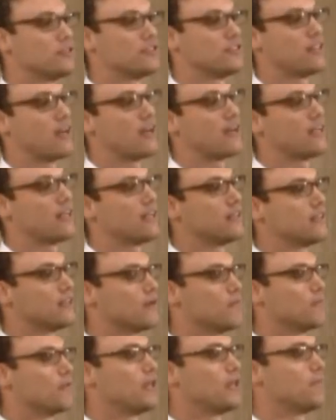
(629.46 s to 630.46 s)
I was studying
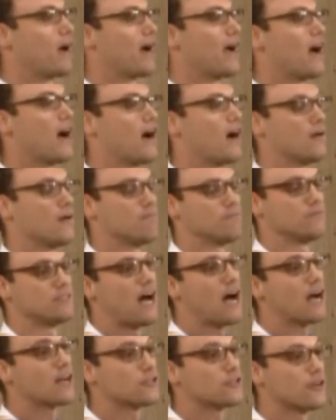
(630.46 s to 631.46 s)
to complete my um,
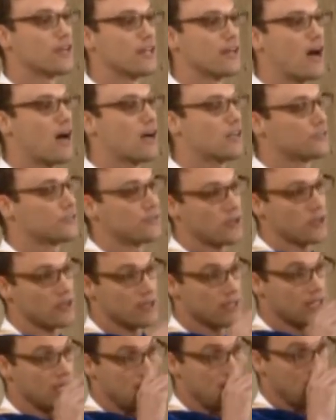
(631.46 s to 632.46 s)
doctorate at
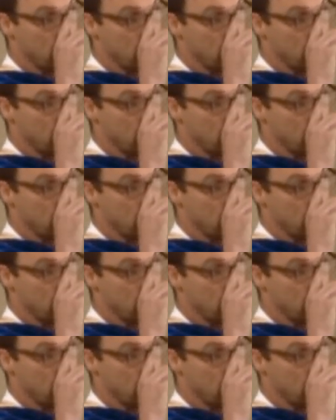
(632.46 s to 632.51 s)
Oxford